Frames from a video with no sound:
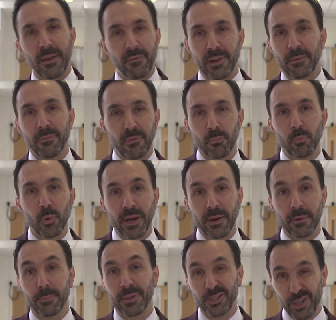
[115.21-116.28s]
You have a little bit of a
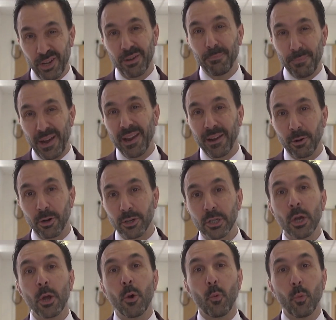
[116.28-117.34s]
break, but generally, by and
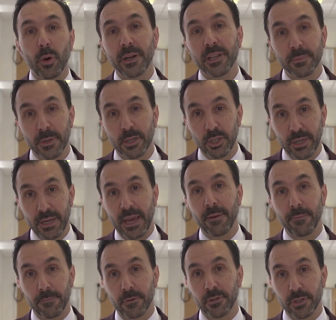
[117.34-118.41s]
large, wear it as much as you
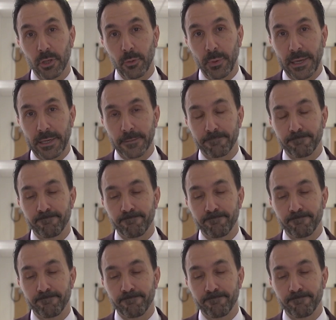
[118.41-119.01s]
can first 2 weeks.